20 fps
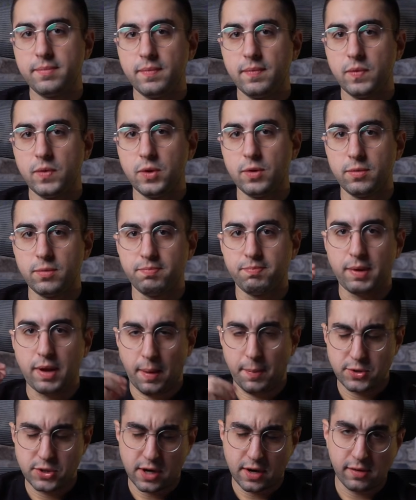you
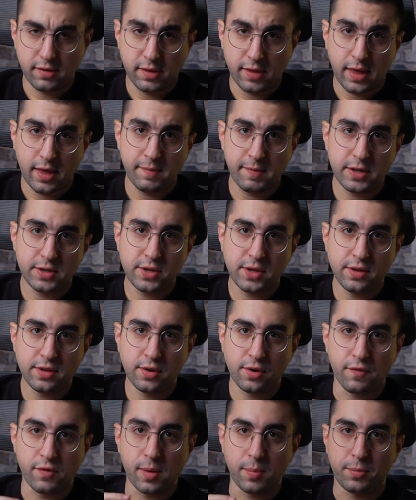capture all the images
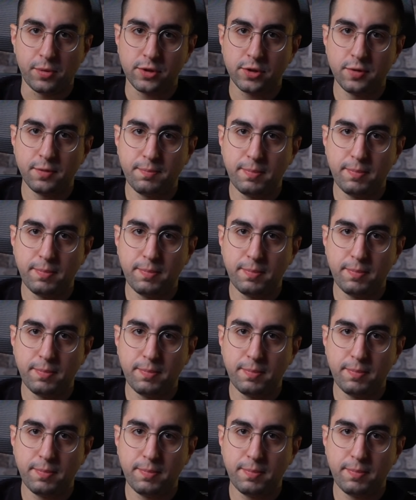of the bottom